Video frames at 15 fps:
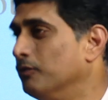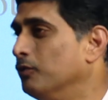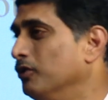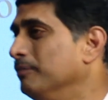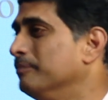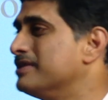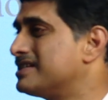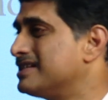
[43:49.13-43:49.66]
of
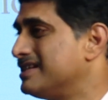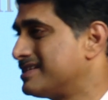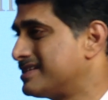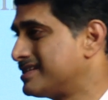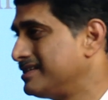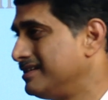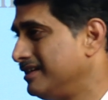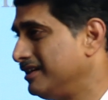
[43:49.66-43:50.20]
doing
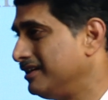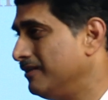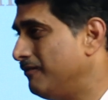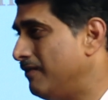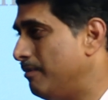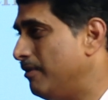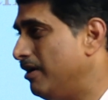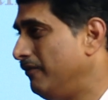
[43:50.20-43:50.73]
business in the
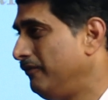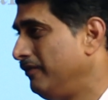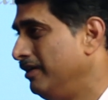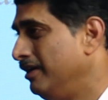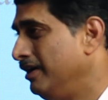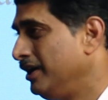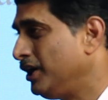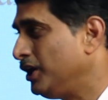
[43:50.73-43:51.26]
form
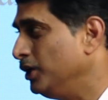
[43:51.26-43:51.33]
of